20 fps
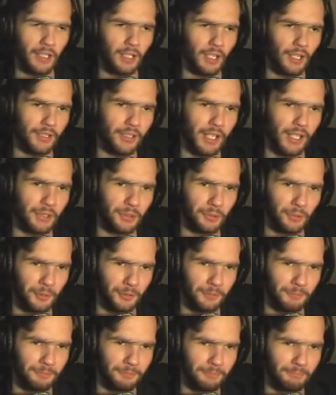close that door.
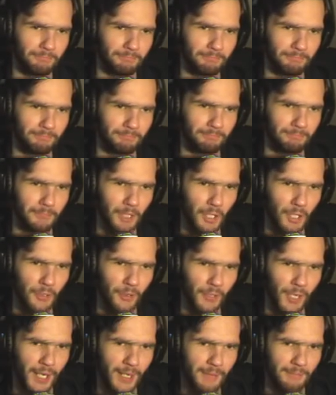
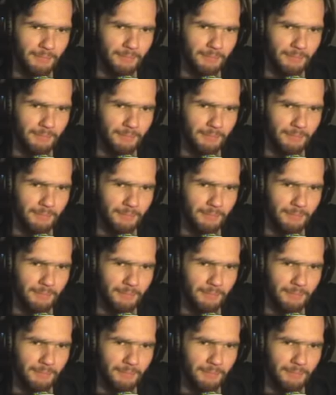Great.